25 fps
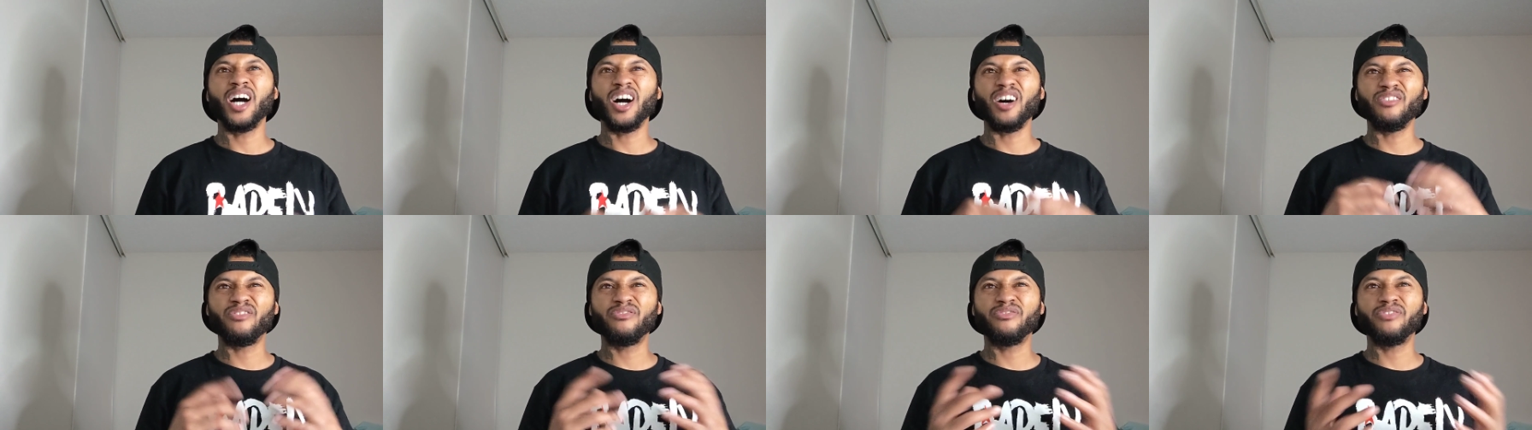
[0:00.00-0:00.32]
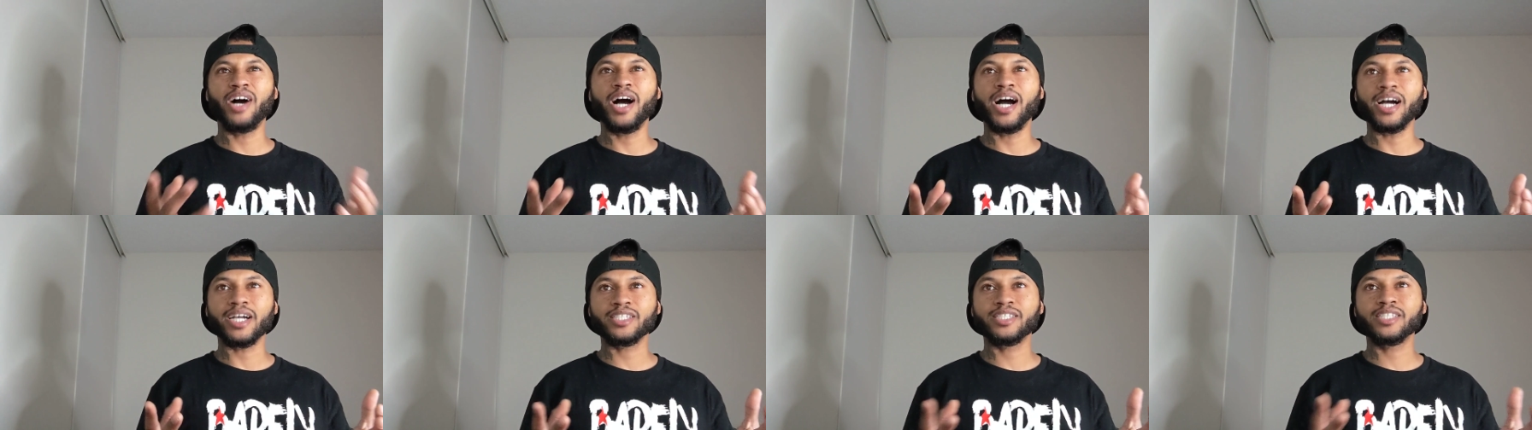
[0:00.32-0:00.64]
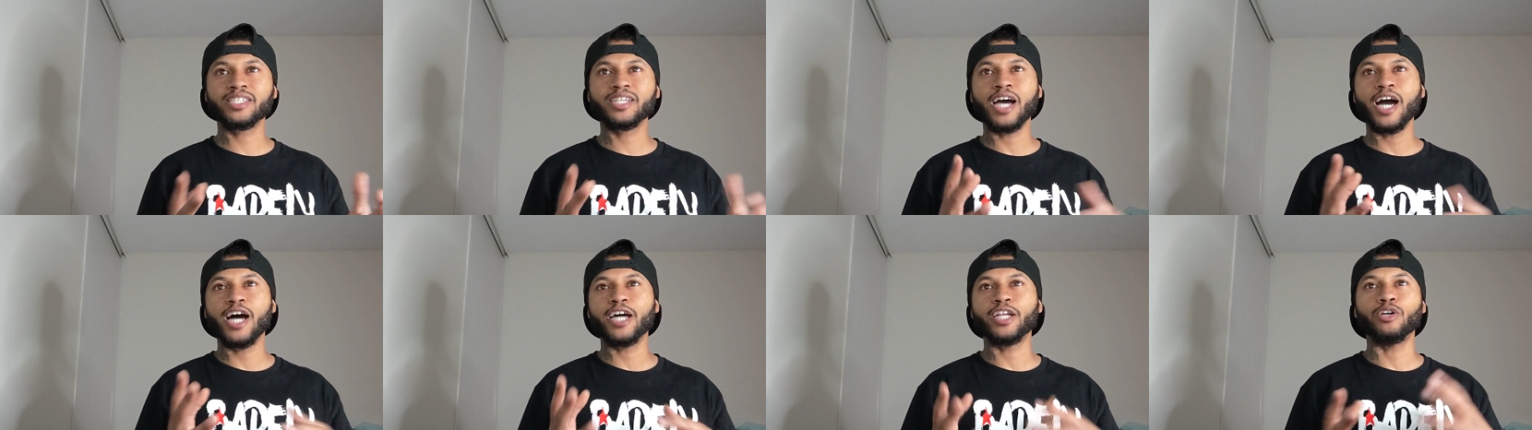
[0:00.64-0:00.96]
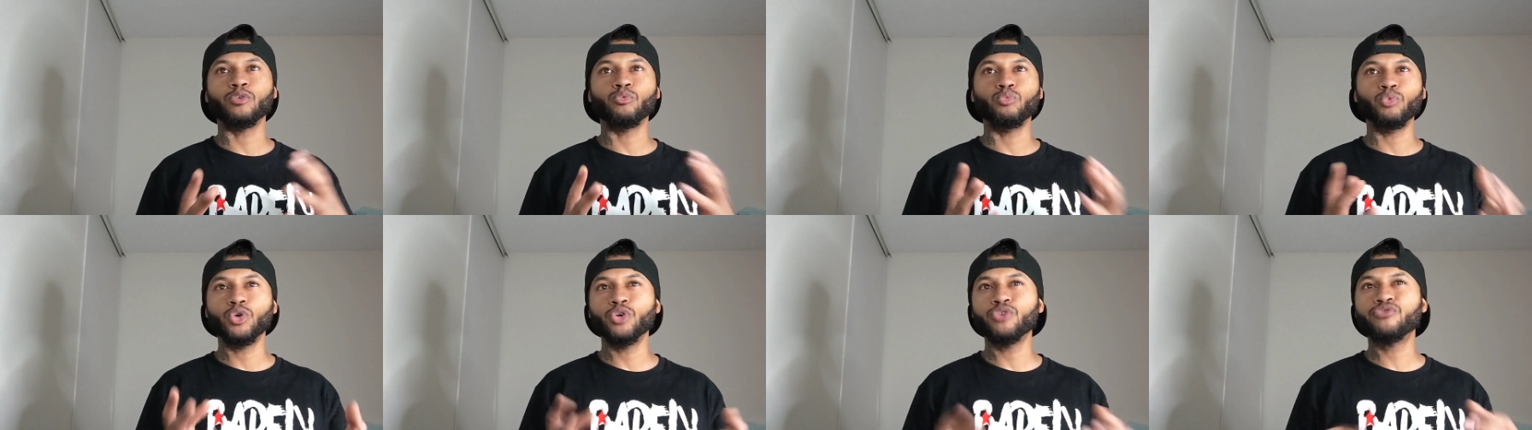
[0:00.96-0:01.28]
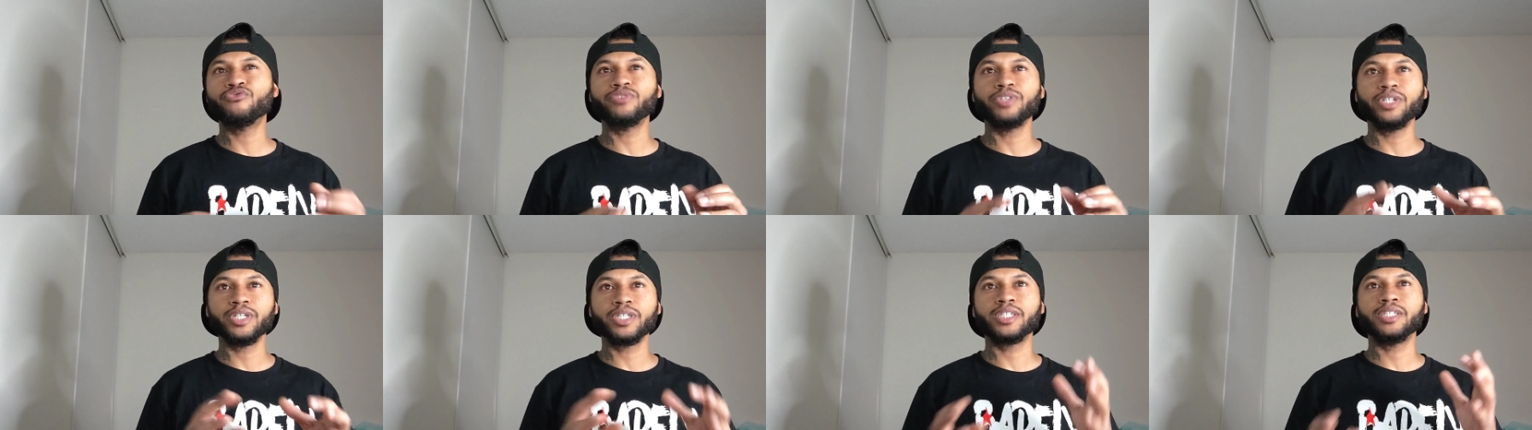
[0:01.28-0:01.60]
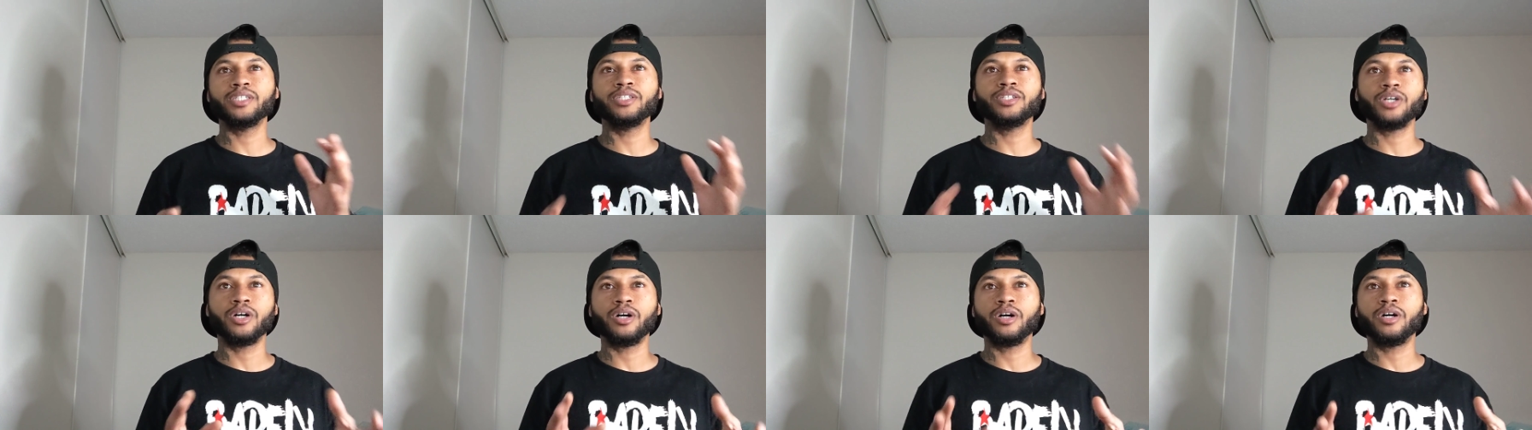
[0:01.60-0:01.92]
a fox kind of
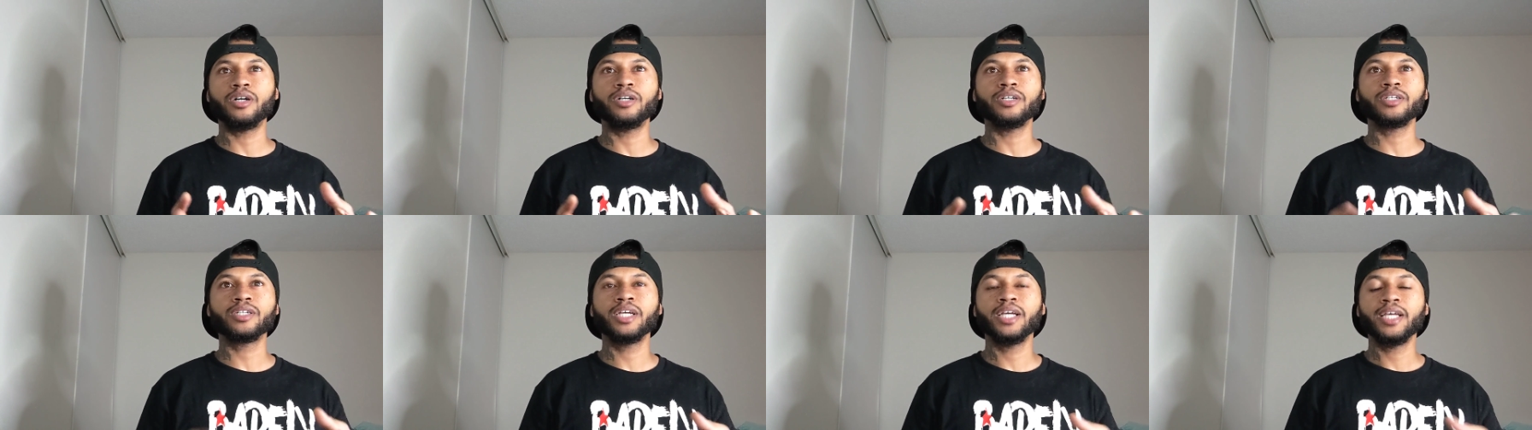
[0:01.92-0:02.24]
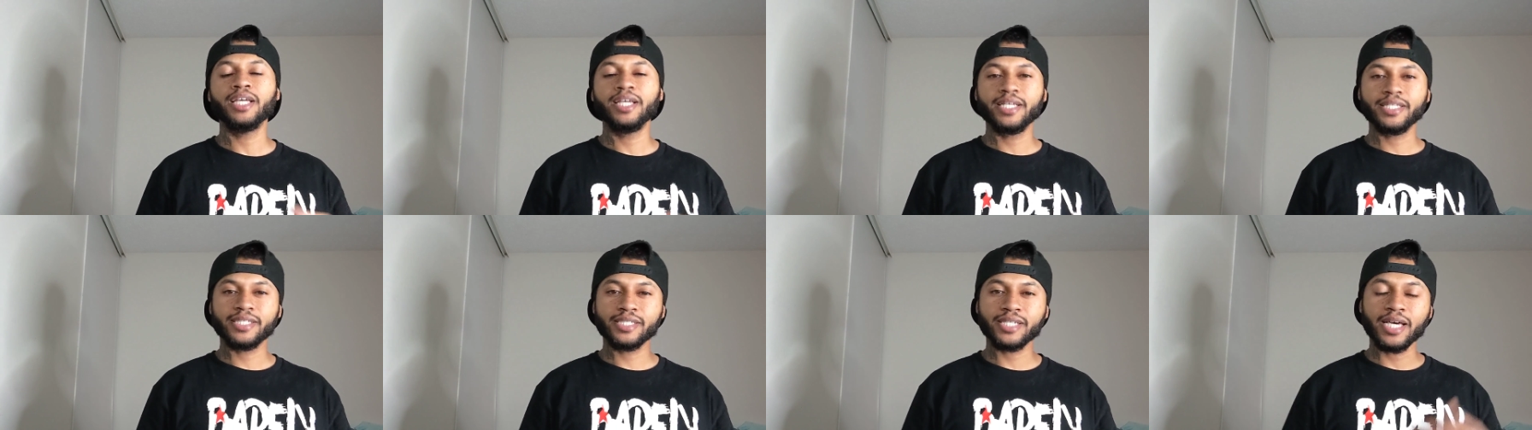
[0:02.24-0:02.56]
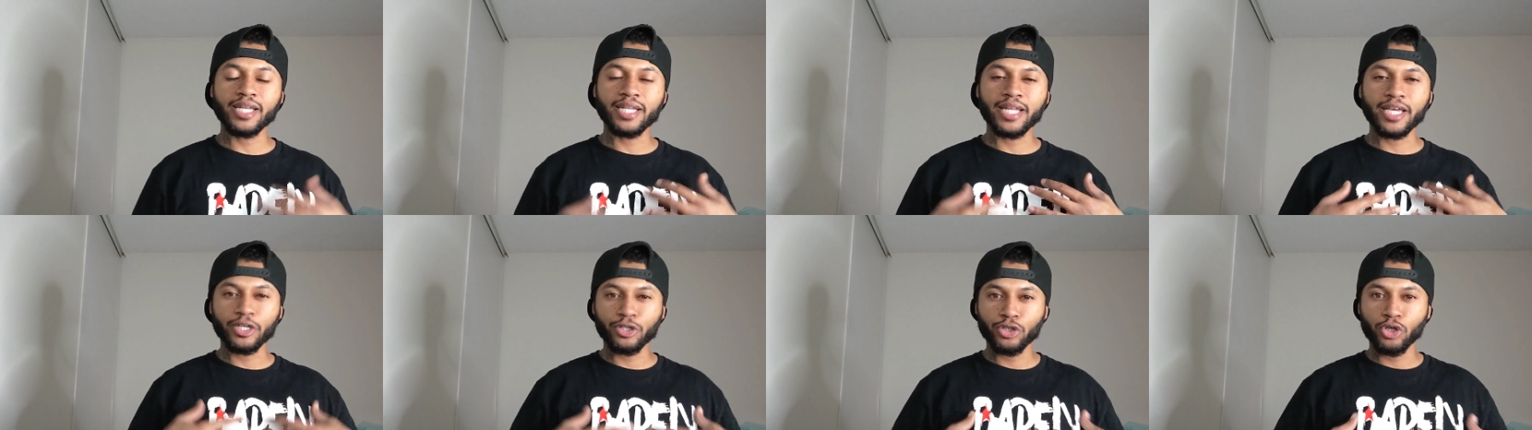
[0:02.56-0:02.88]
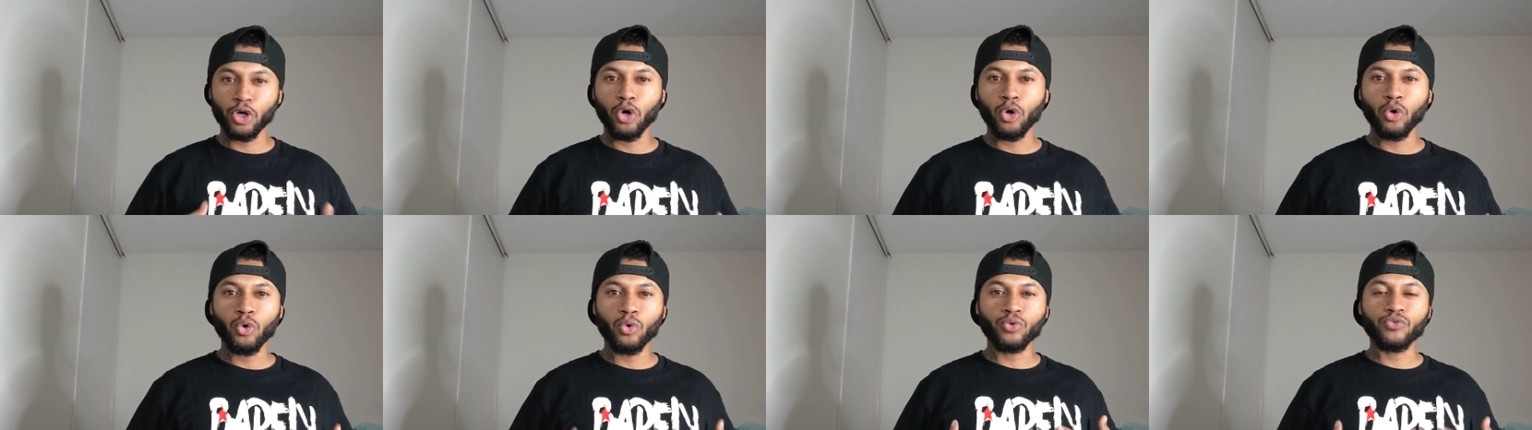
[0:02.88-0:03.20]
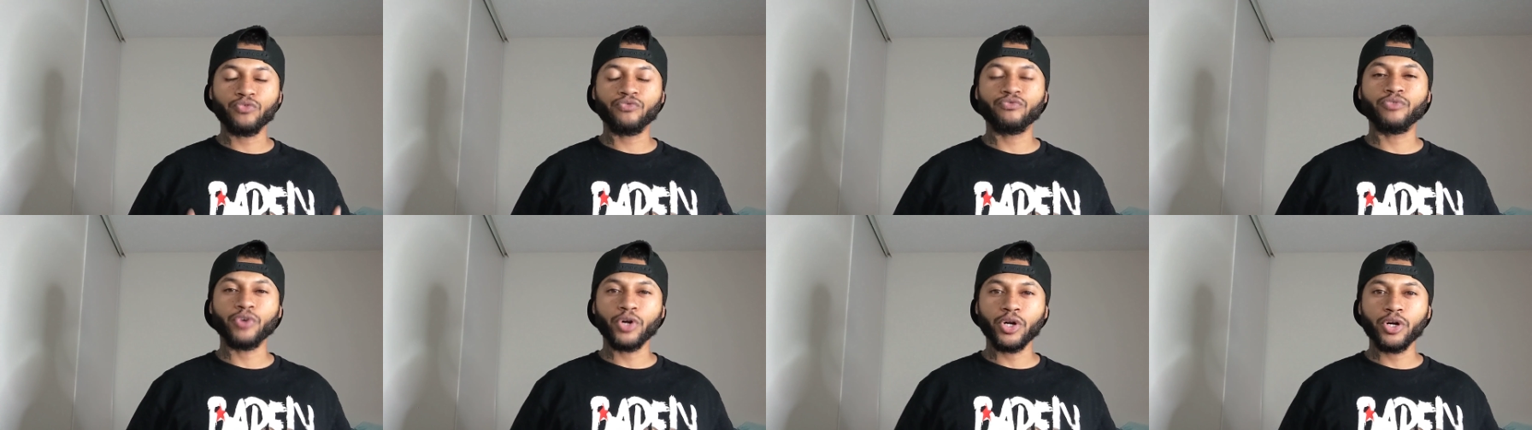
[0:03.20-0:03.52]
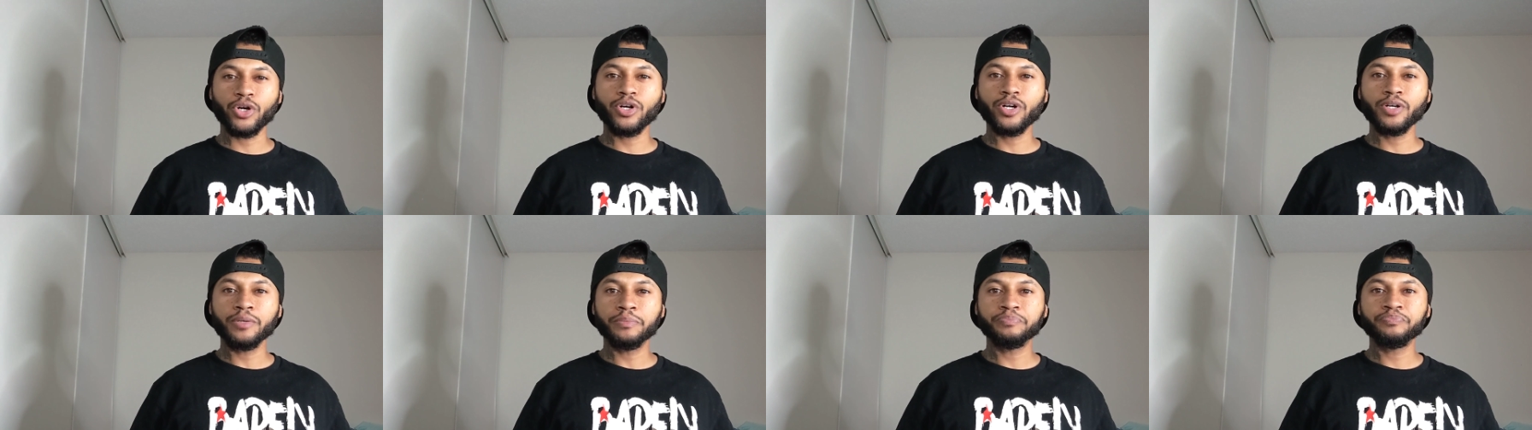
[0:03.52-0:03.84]
wolf-looking dog. It's got like gold
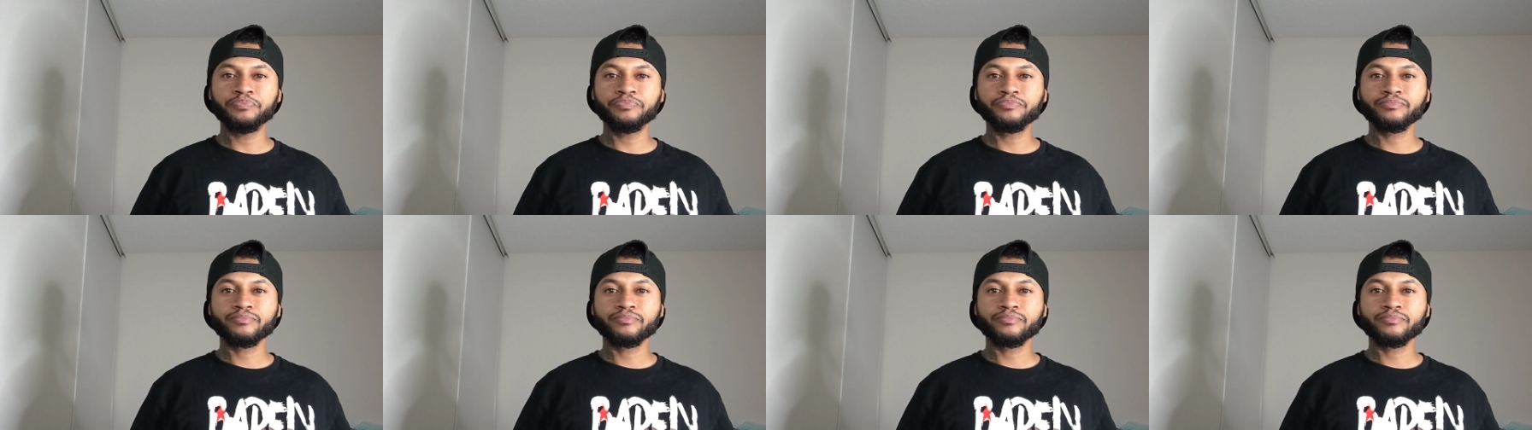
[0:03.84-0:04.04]
fur,